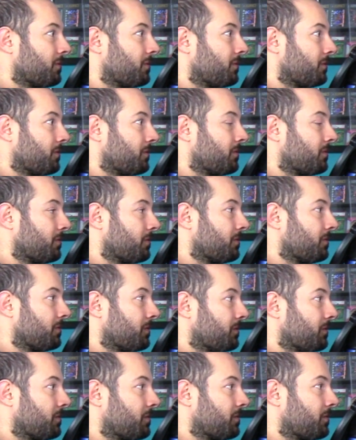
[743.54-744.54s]

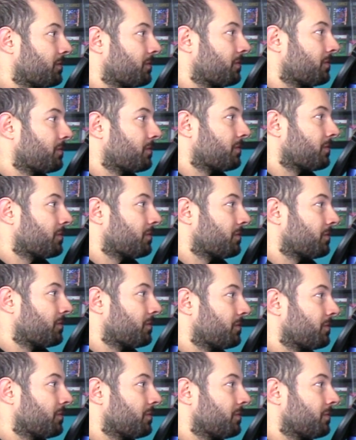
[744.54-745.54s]

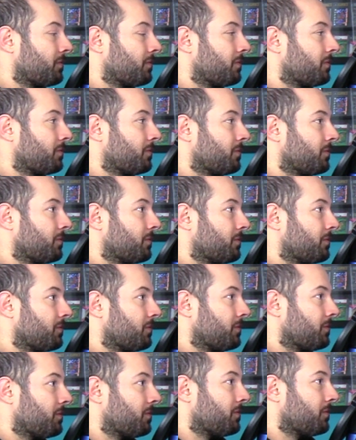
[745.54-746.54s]

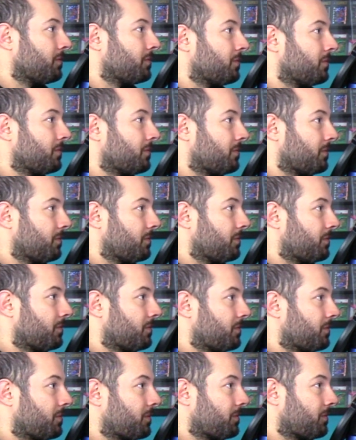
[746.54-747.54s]

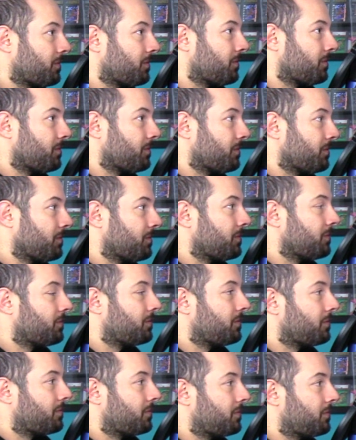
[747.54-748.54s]

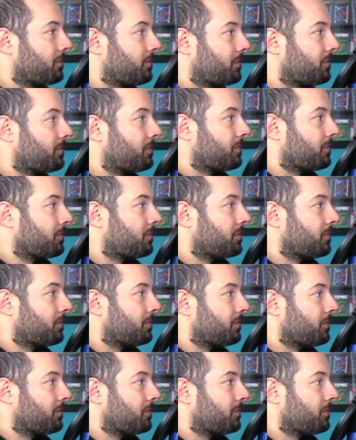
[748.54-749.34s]
The person shown says nothing.